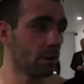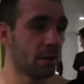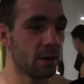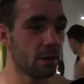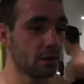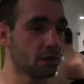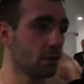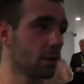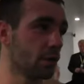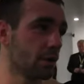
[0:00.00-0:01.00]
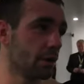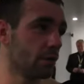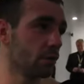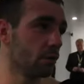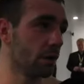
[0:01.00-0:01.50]
when not to work. He
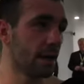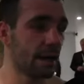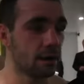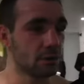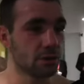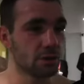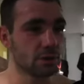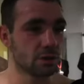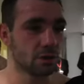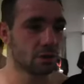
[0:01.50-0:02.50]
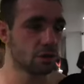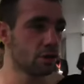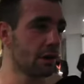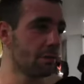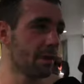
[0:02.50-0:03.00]
knew how to
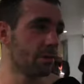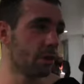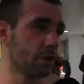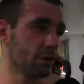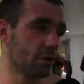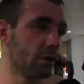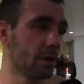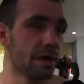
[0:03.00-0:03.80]
not let me work, and